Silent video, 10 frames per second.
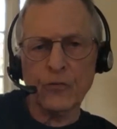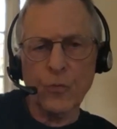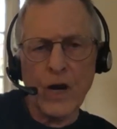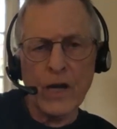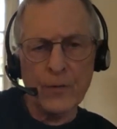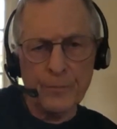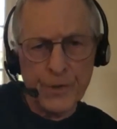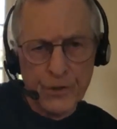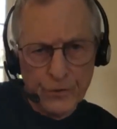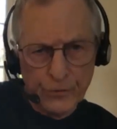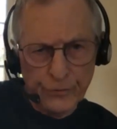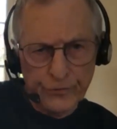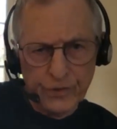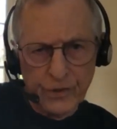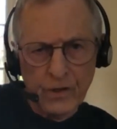way
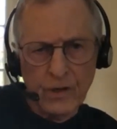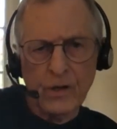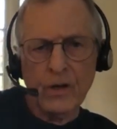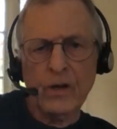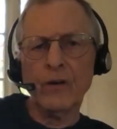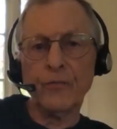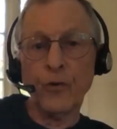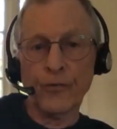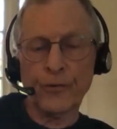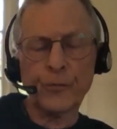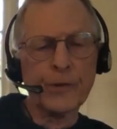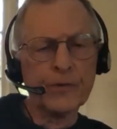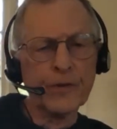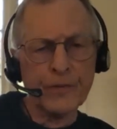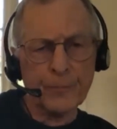abused for
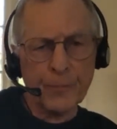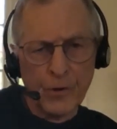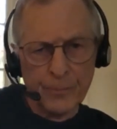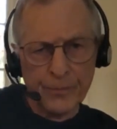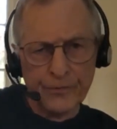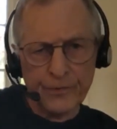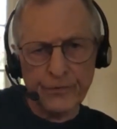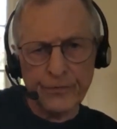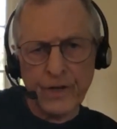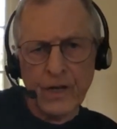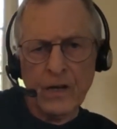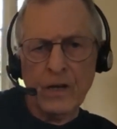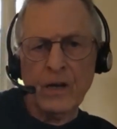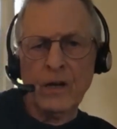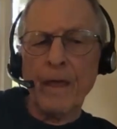specific purposes.
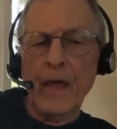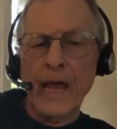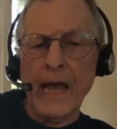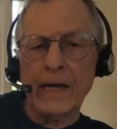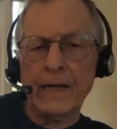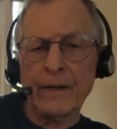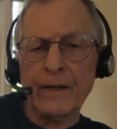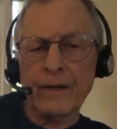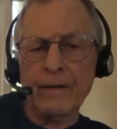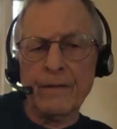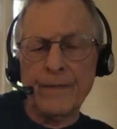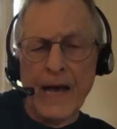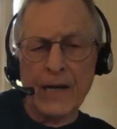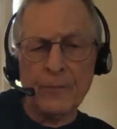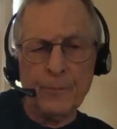And
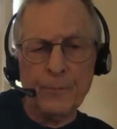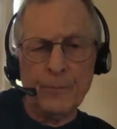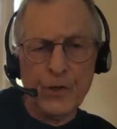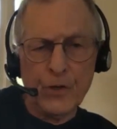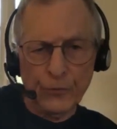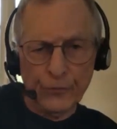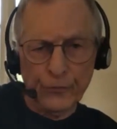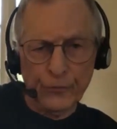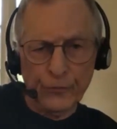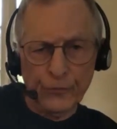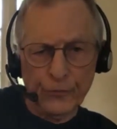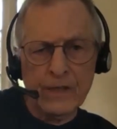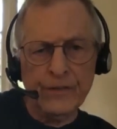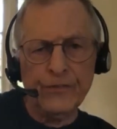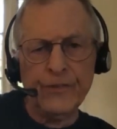that abuse
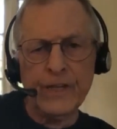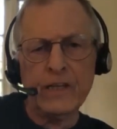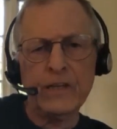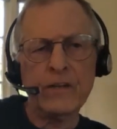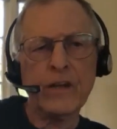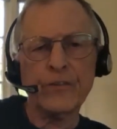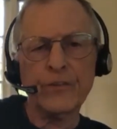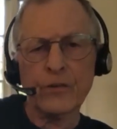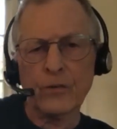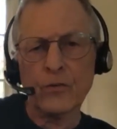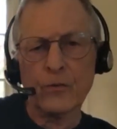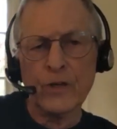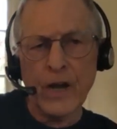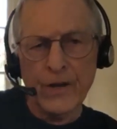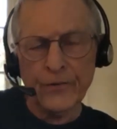is the intentional
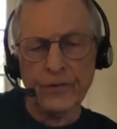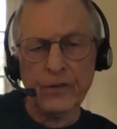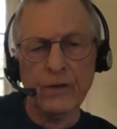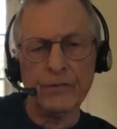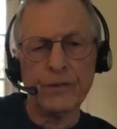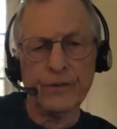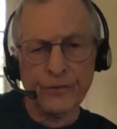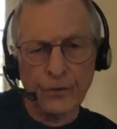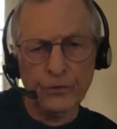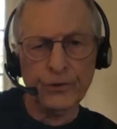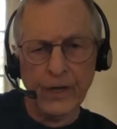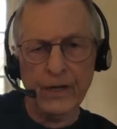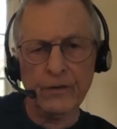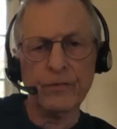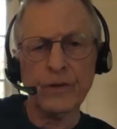creation of a
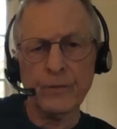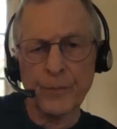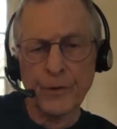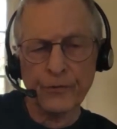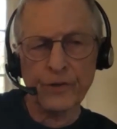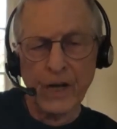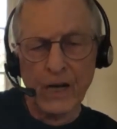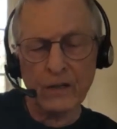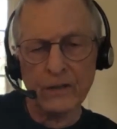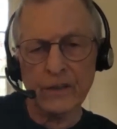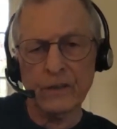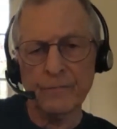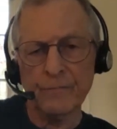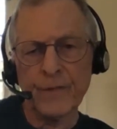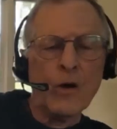dissociative personality.
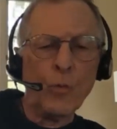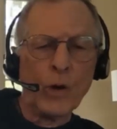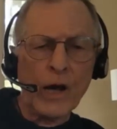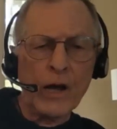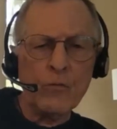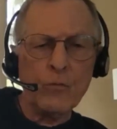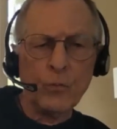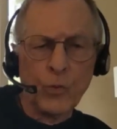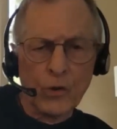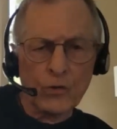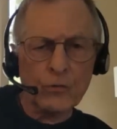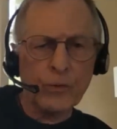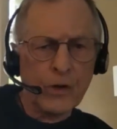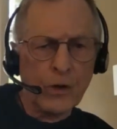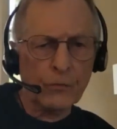When I worked with
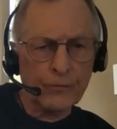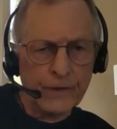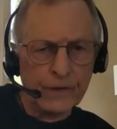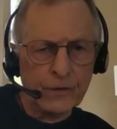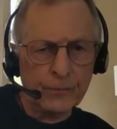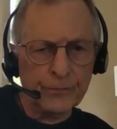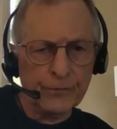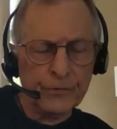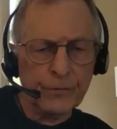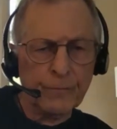cult victims,